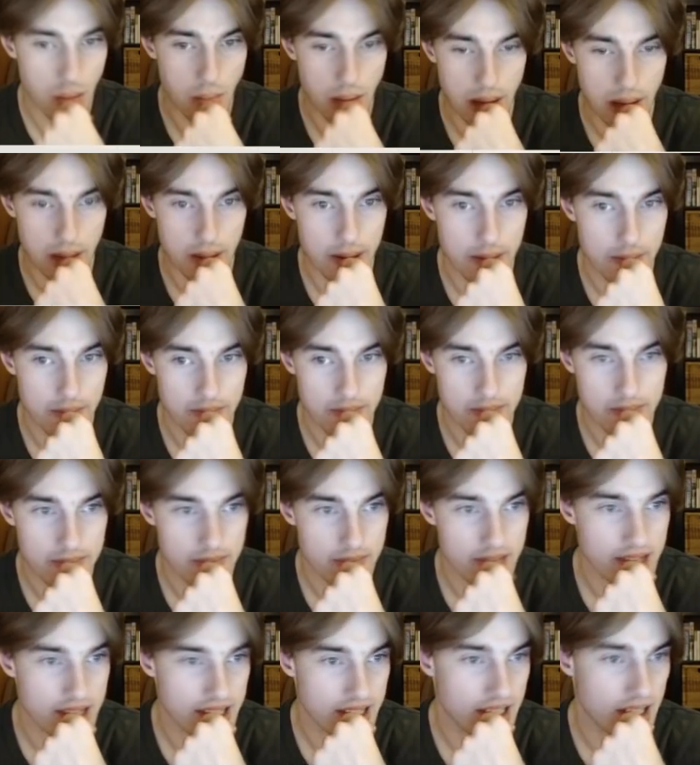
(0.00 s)
on, baby.
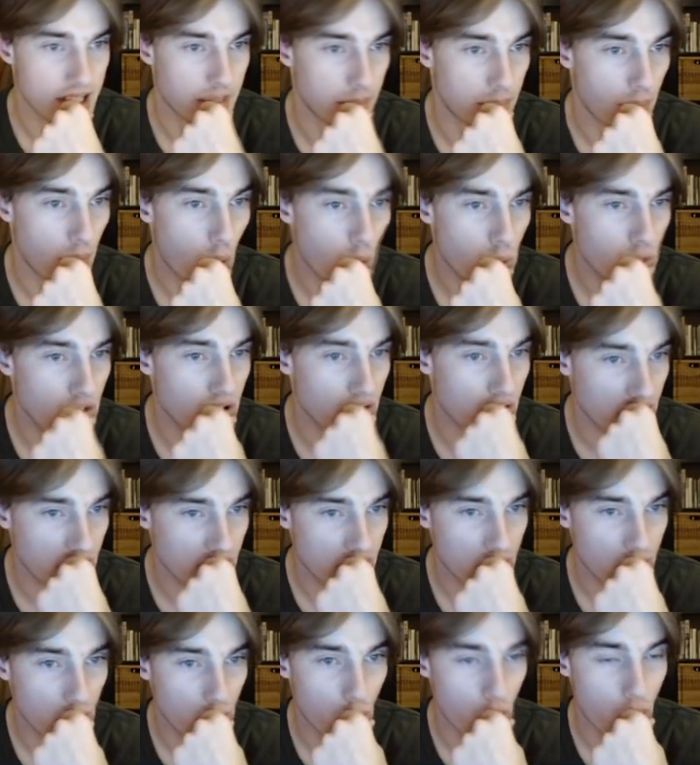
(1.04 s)
Ah, Malta.
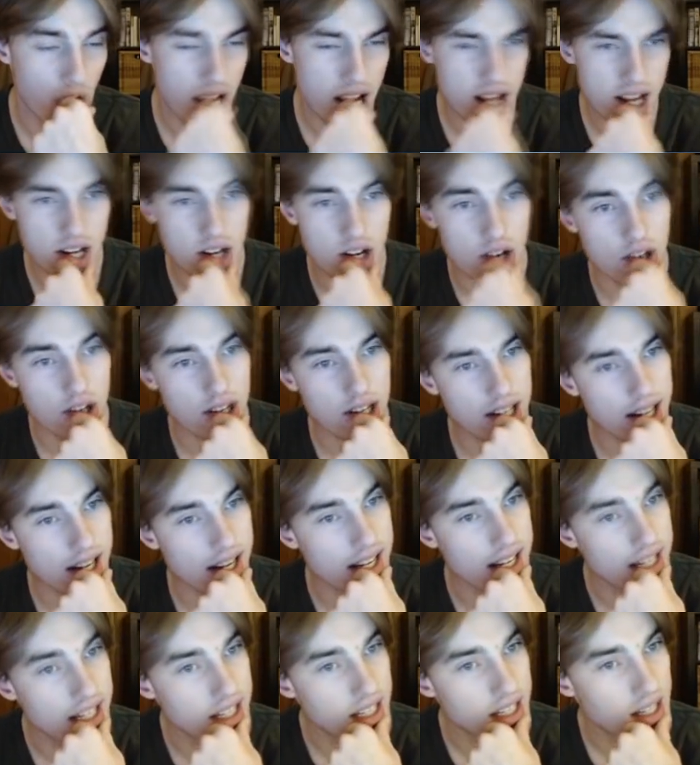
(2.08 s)
Wow,
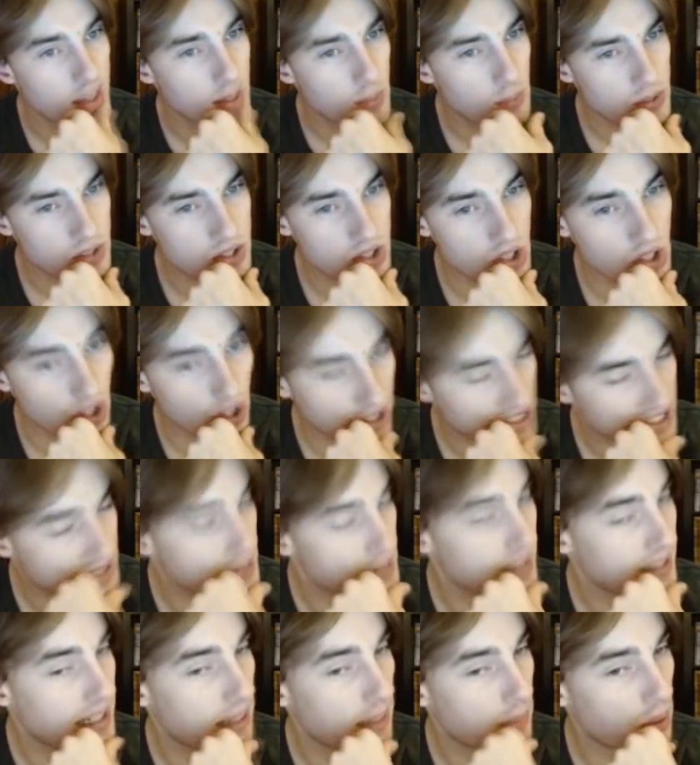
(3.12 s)
okay. Was not
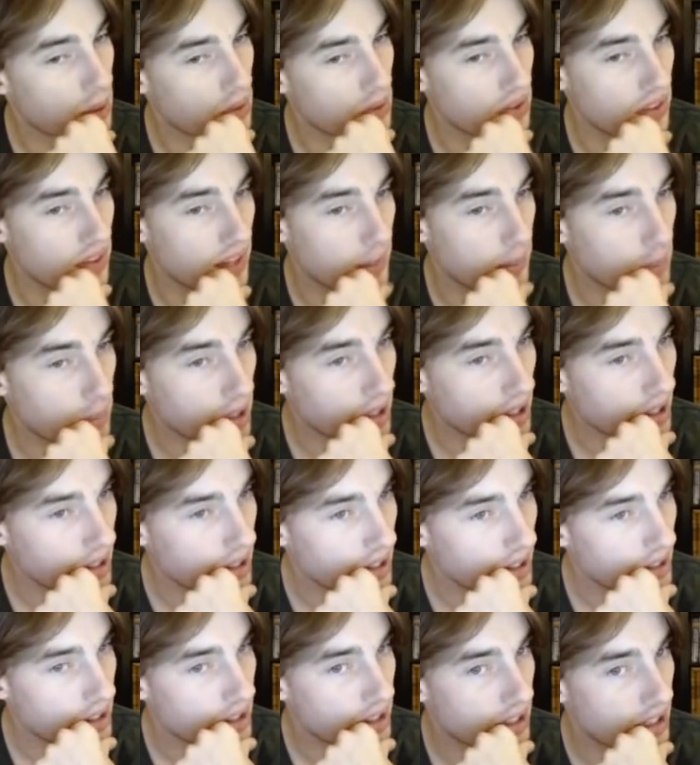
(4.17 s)
expecting Malta there,
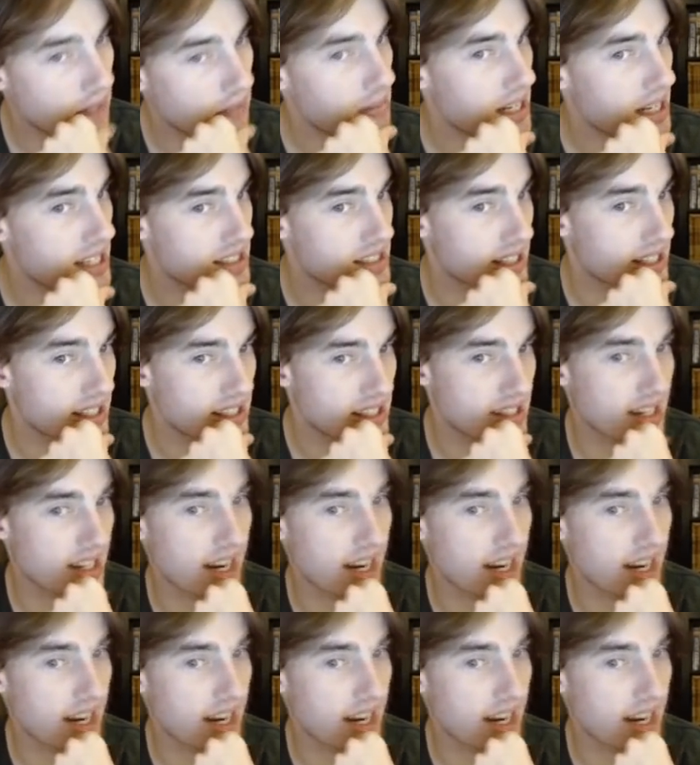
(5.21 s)
but it makes sense.